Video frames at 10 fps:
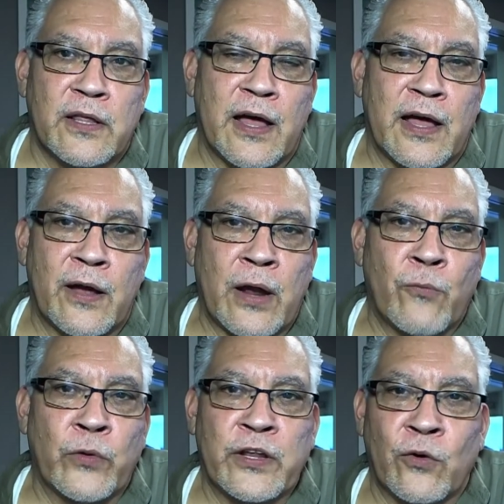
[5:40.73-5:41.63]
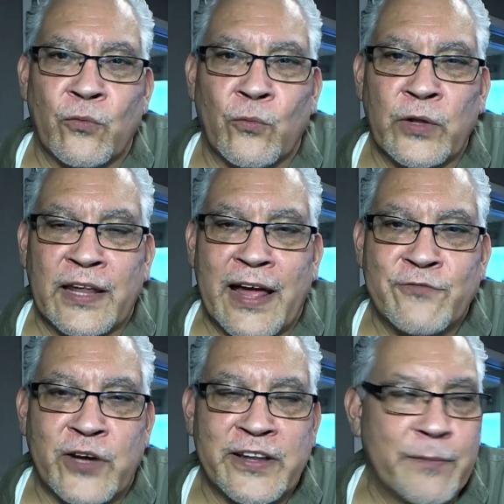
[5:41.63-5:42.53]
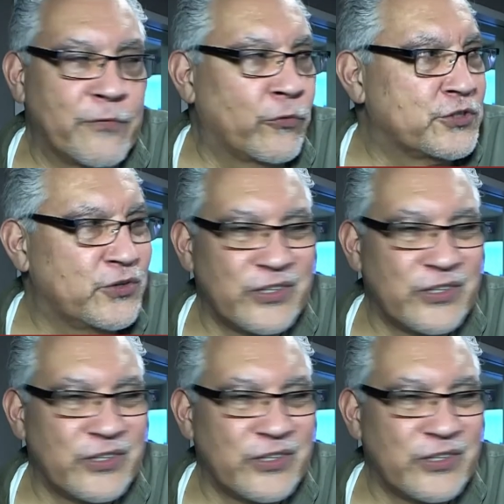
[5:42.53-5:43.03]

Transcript: Uh, I, I, really don't really. I've tried that before too.